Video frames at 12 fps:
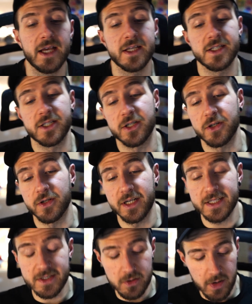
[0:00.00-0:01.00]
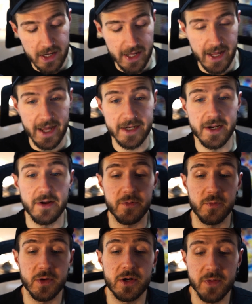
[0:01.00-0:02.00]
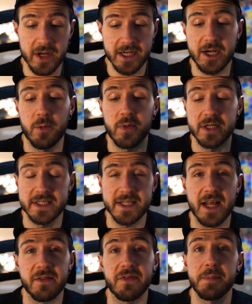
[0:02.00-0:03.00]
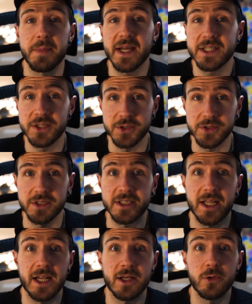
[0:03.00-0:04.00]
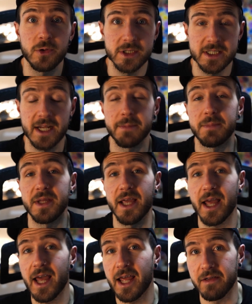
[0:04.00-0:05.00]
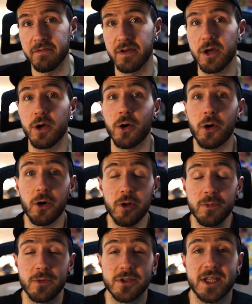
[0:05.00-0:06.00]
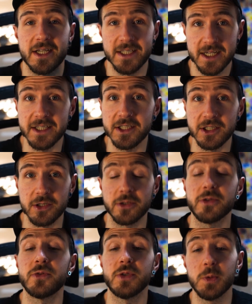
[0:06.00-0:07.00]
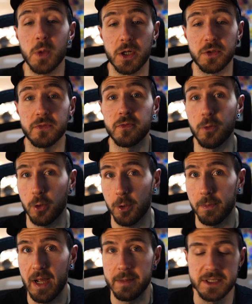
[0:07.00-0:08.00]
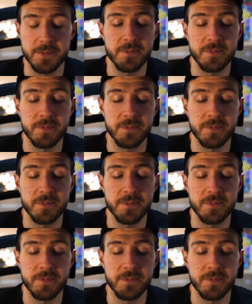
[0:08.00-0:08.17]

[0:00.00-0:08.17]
So let's go ahead and recreate ourselves a button that looks and behave almost identical to the one of Google Maps.